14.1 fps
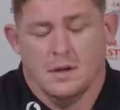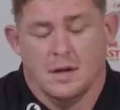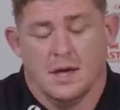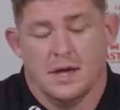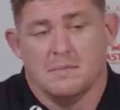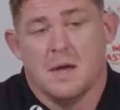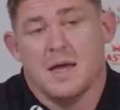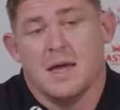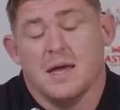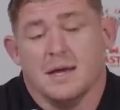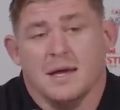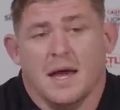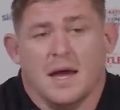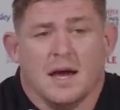Um,
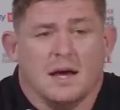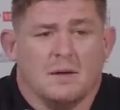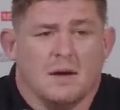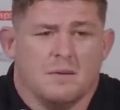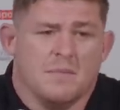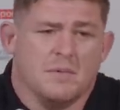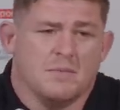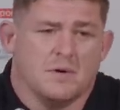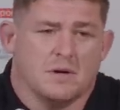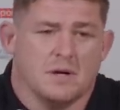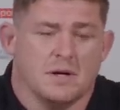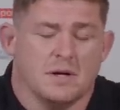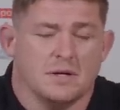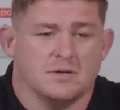yeah, I, I
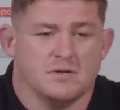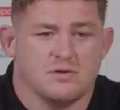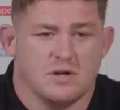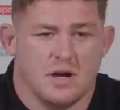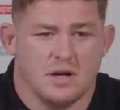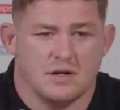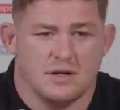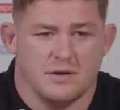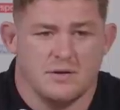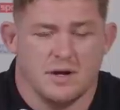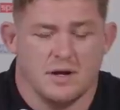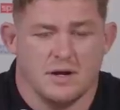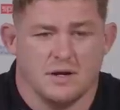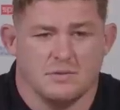remember during
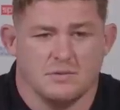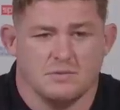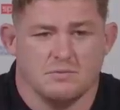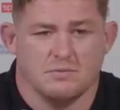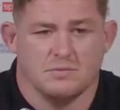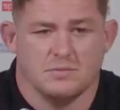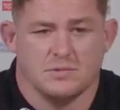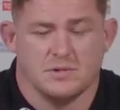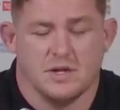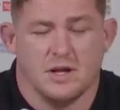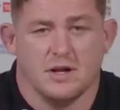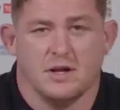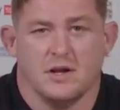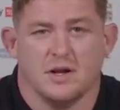lockdown there, there was a
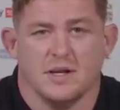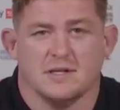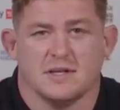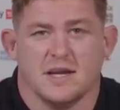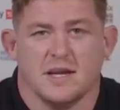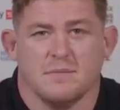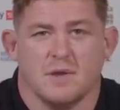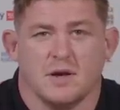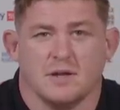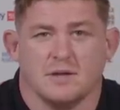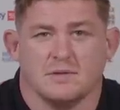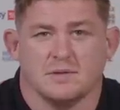lot of Lions game on.